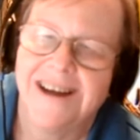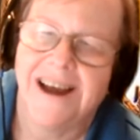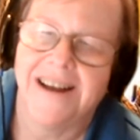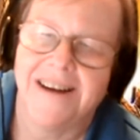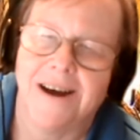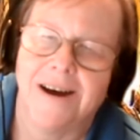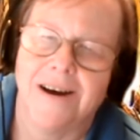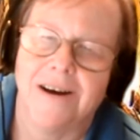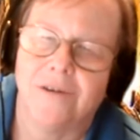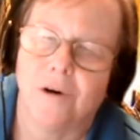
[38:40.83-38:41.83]
and
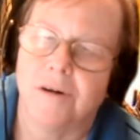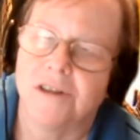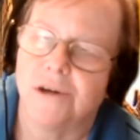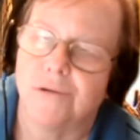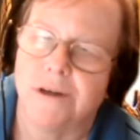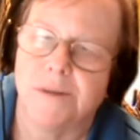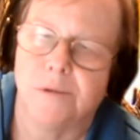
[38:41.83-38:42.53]
of course, Therese